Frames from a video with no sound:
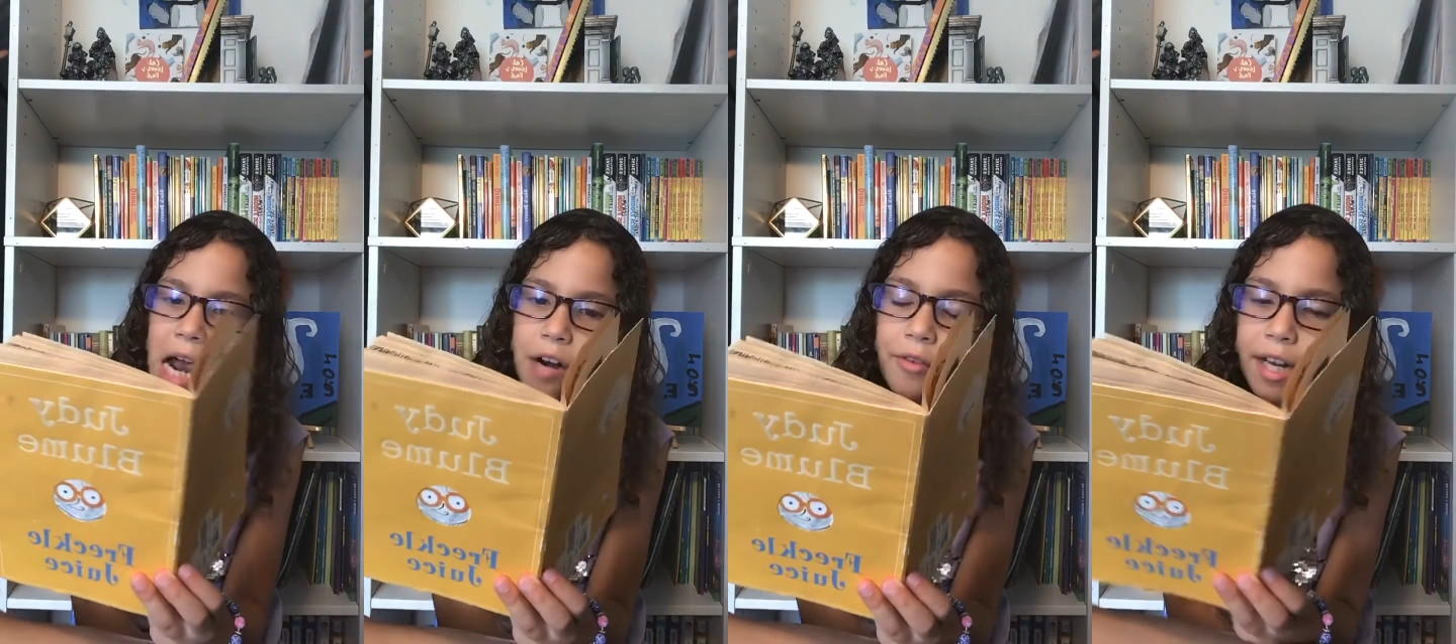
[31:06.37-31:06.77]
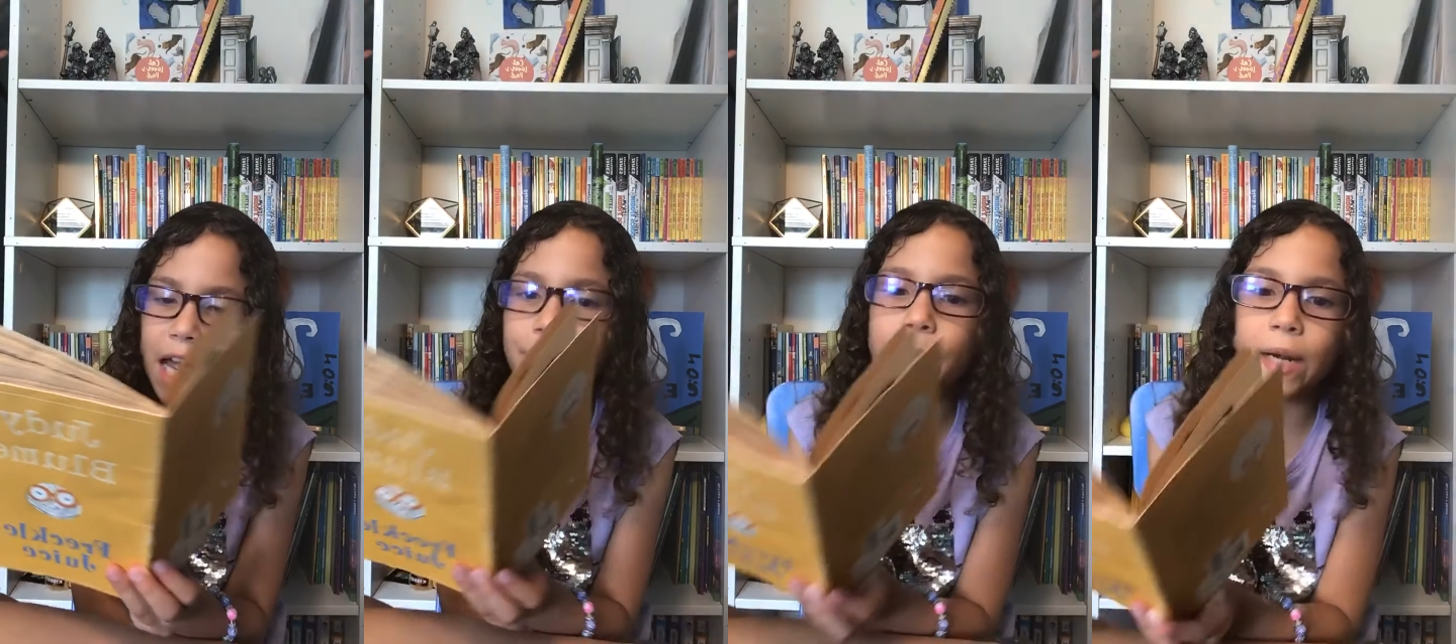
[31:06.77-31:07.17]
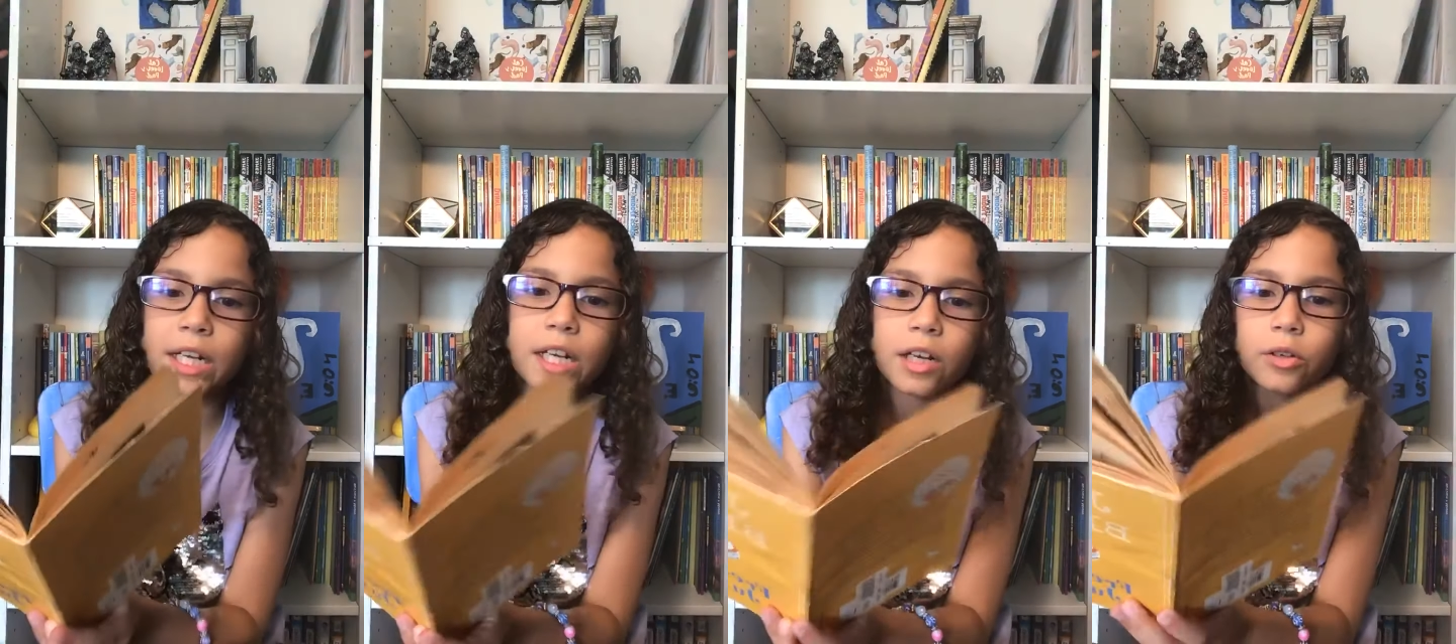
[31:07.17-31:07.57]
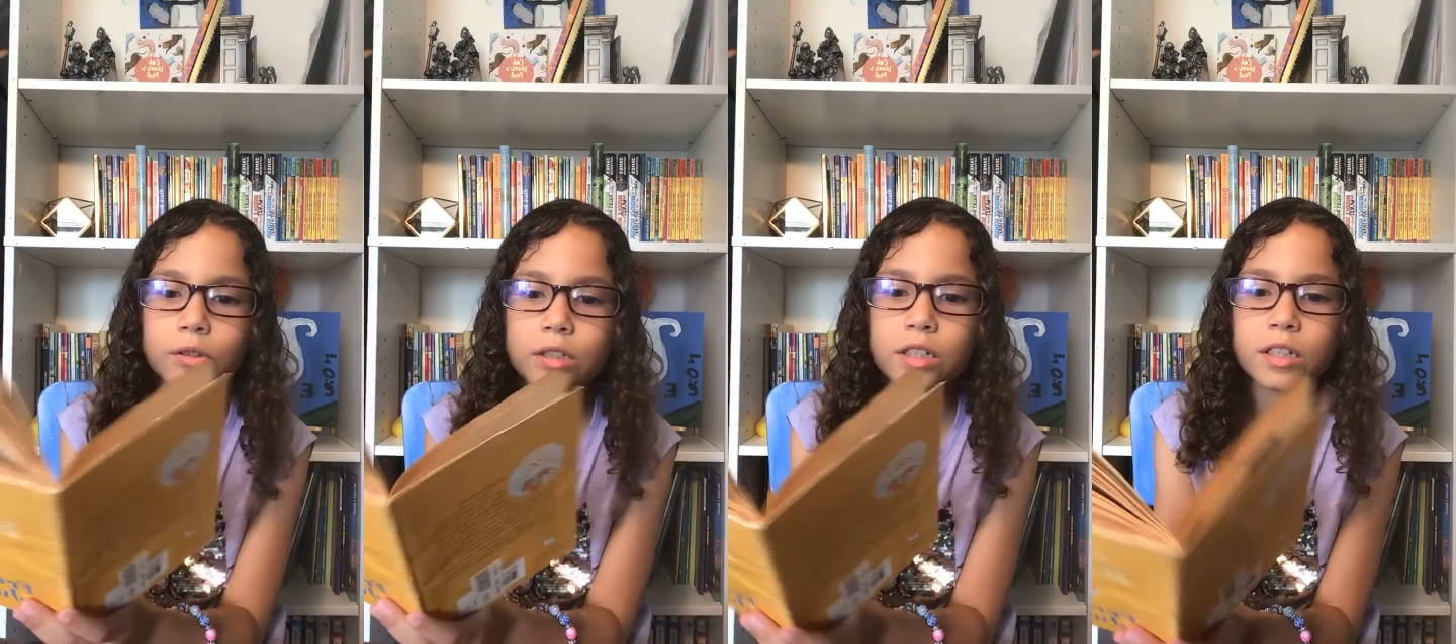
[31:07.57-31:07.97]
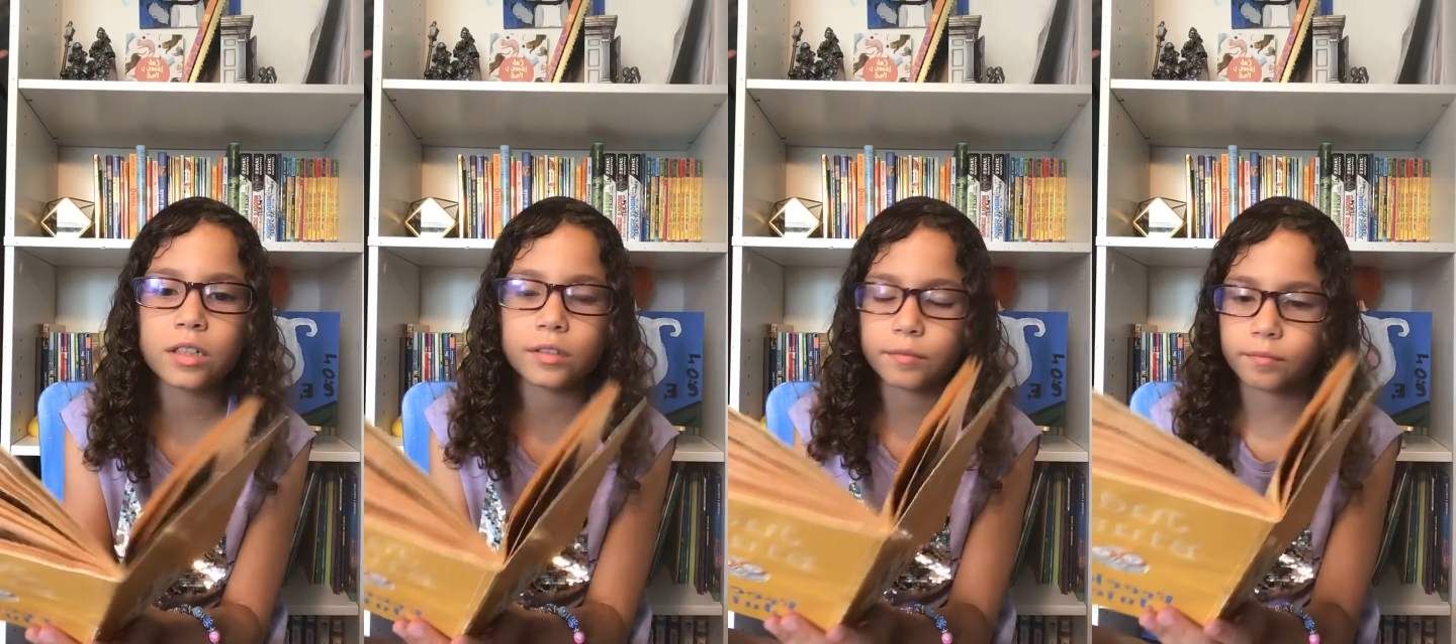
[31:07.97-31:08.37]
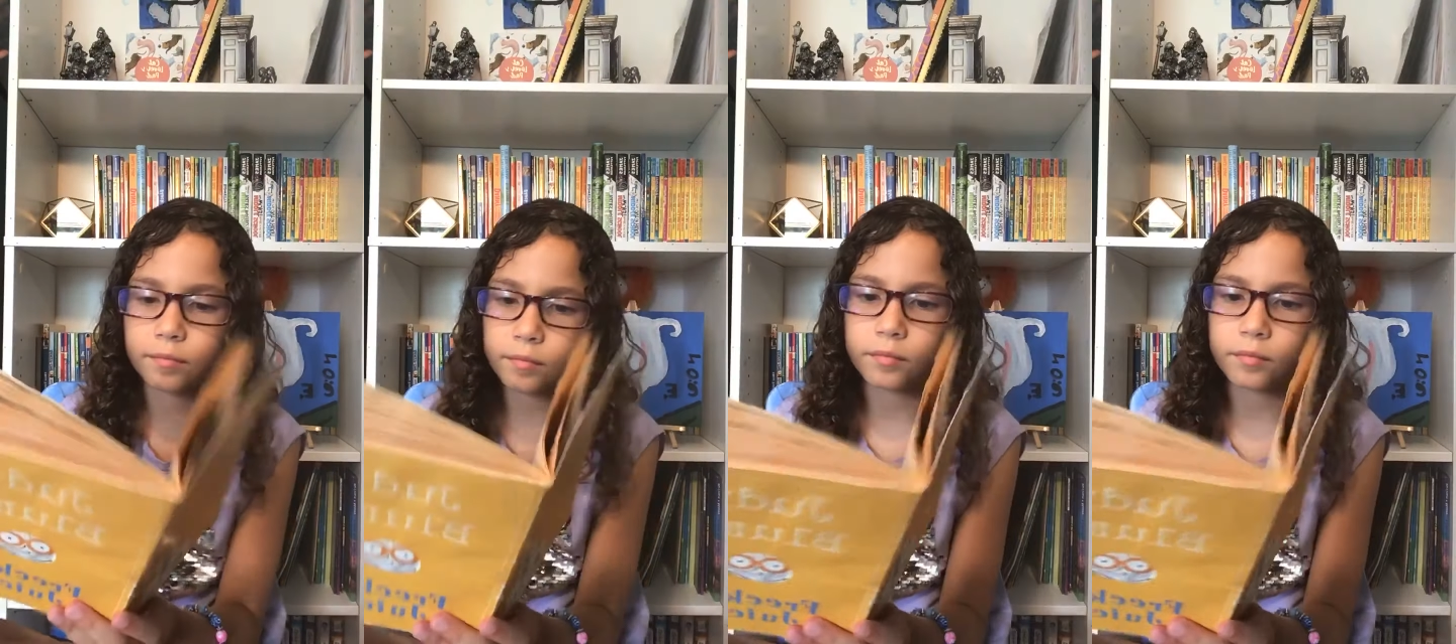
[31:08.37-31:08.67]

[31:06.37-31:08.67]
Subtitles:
Stop chattering." Everybody giggled.